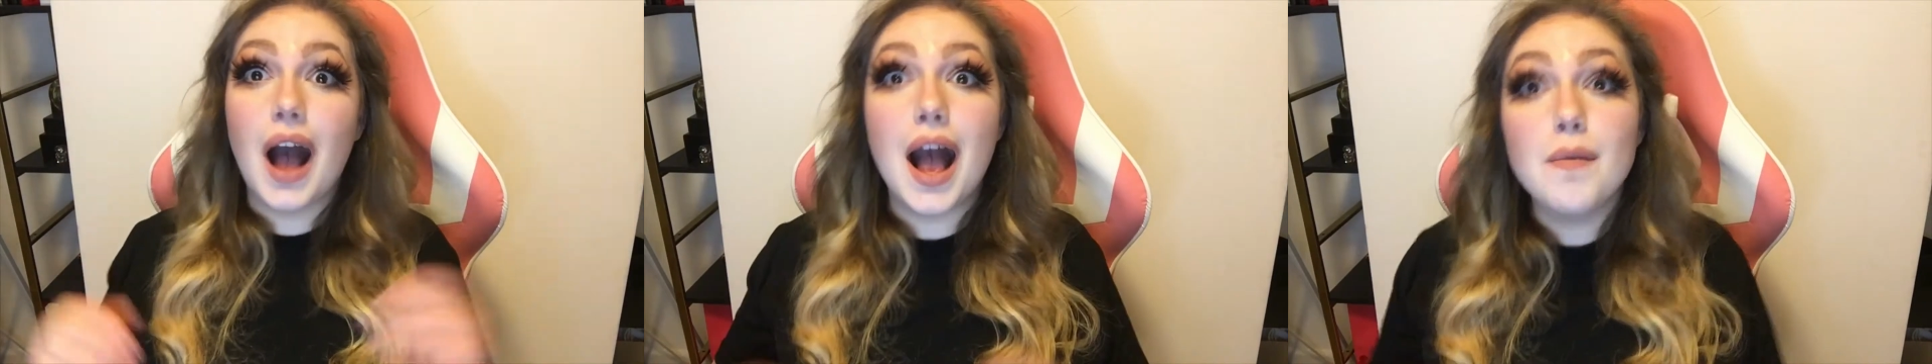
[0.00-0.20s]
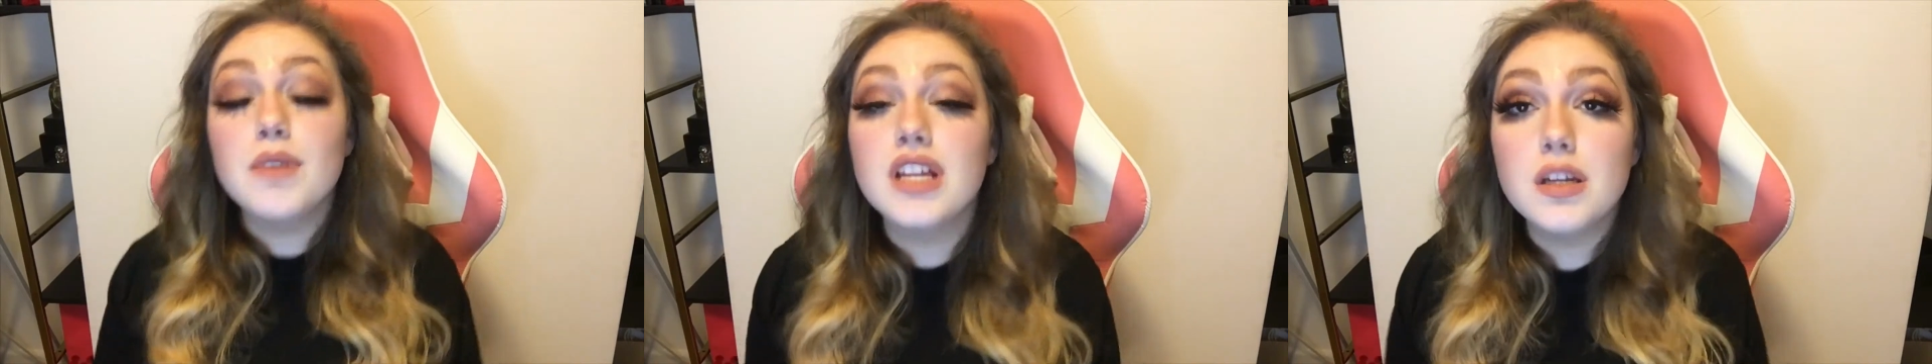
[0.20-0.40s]

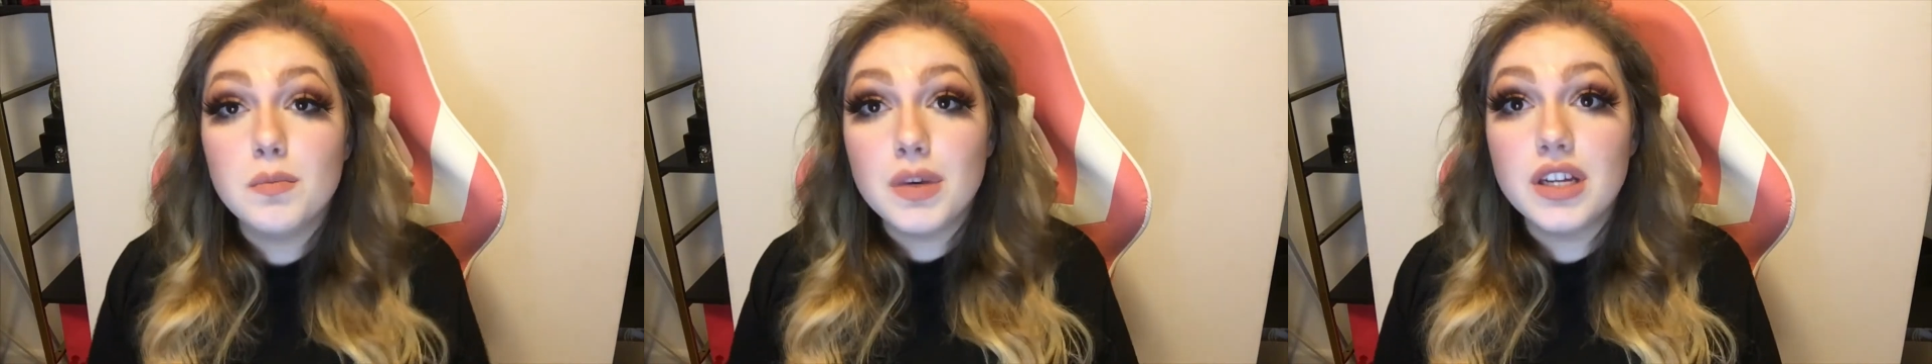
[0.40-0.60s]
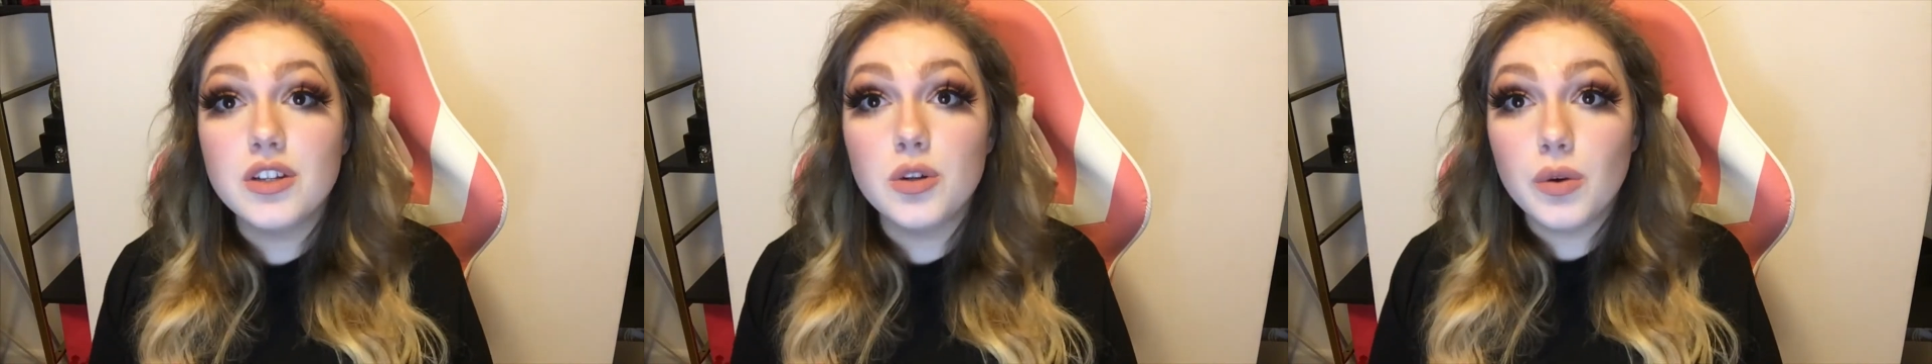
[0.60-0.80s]
I'm going to
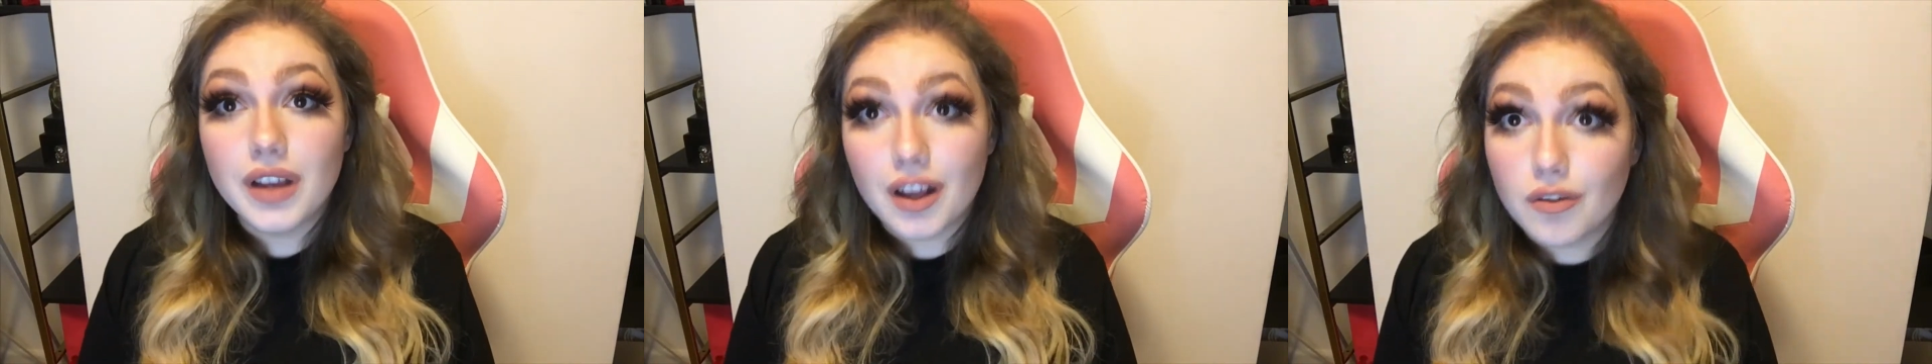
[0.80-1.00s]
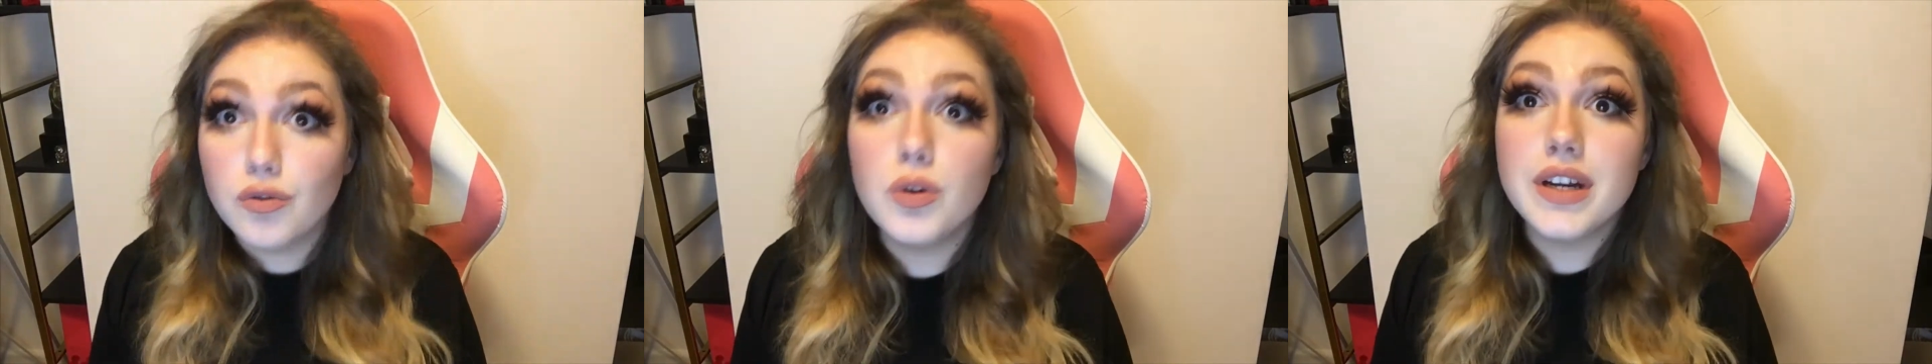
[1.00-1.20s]
be
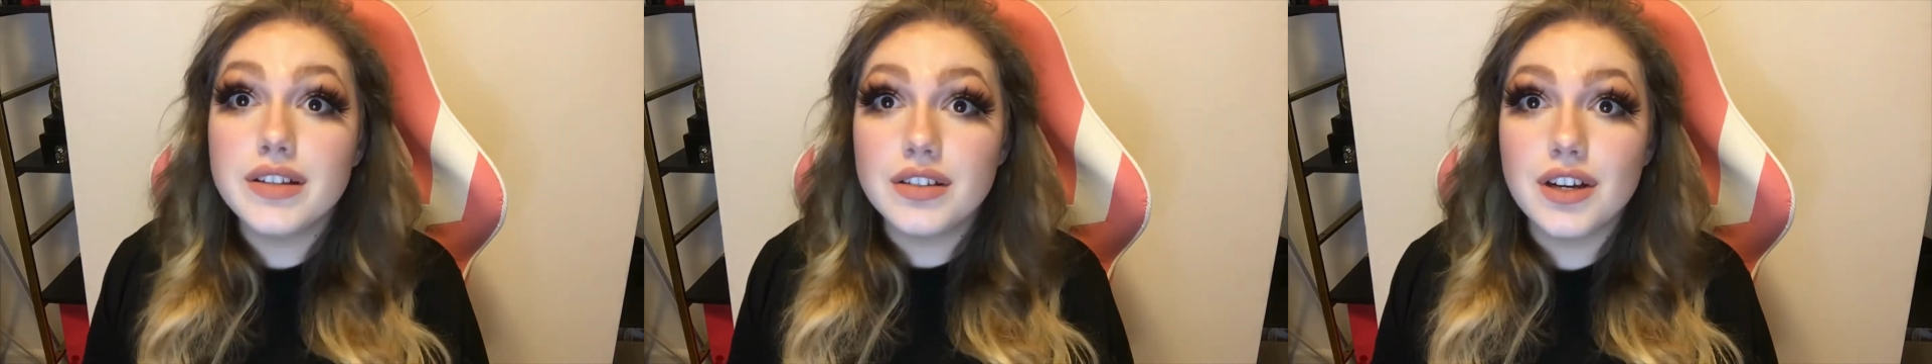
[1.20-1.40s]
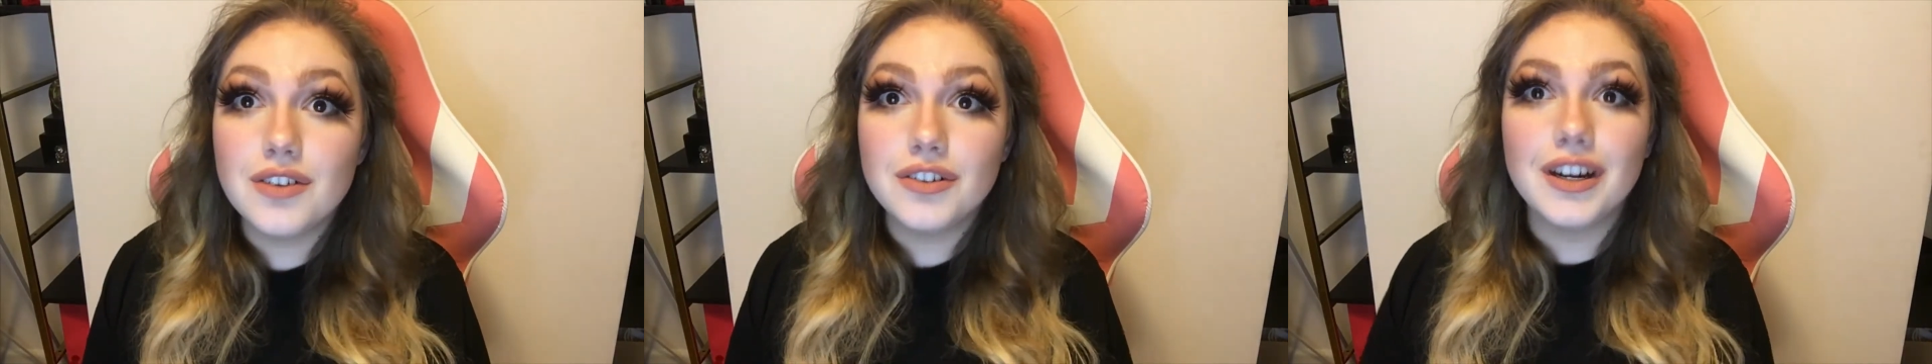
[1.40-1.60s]
doing a
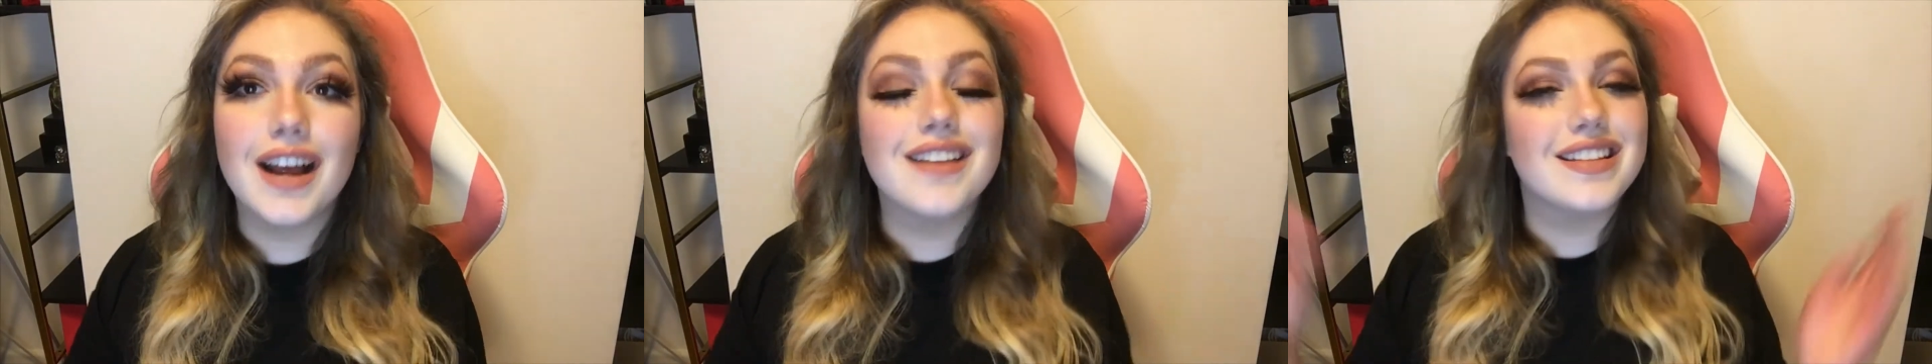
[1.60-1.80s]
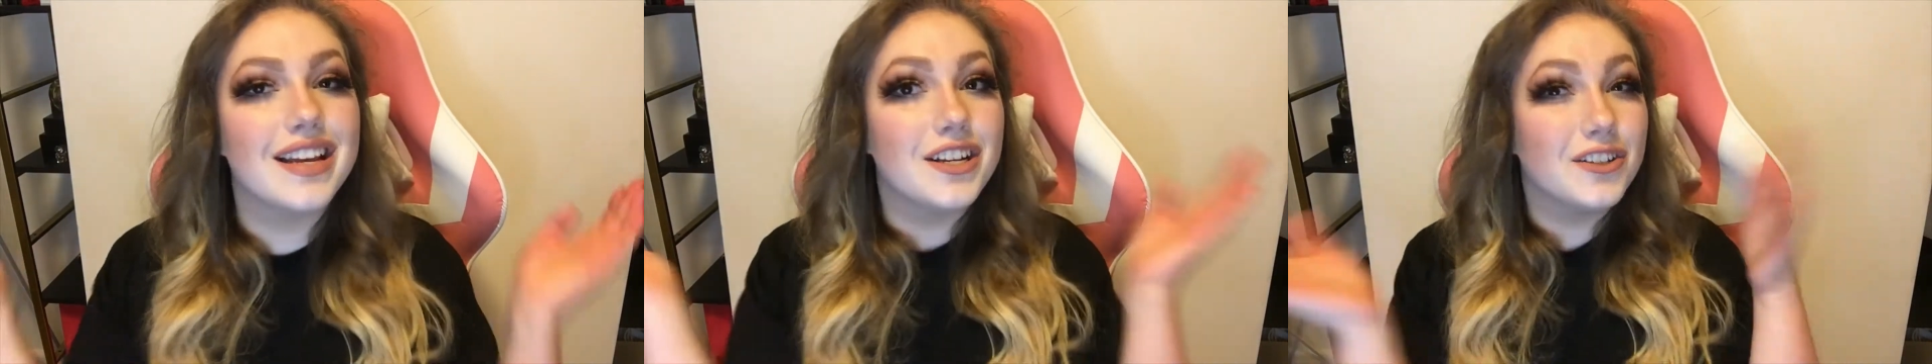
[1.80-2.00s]
voiceover
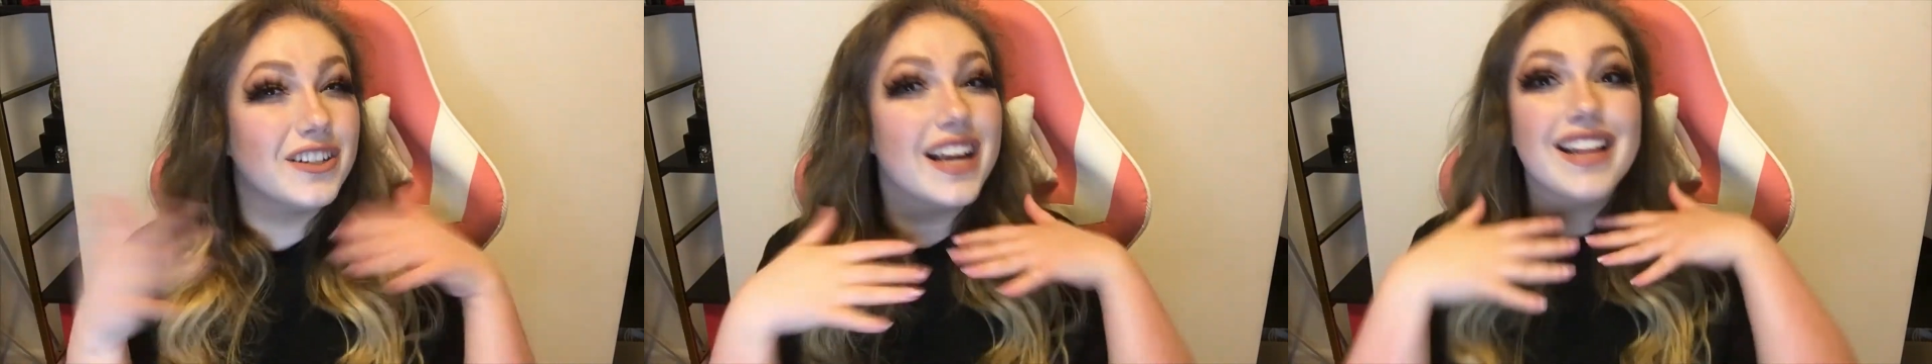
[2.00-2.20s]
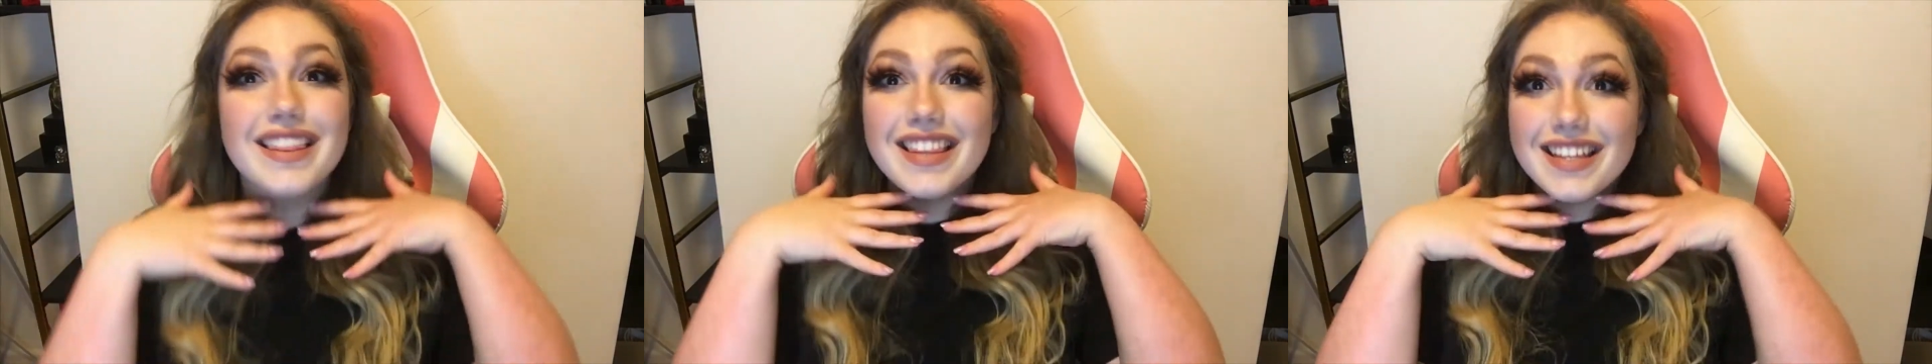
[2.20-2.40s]
as I create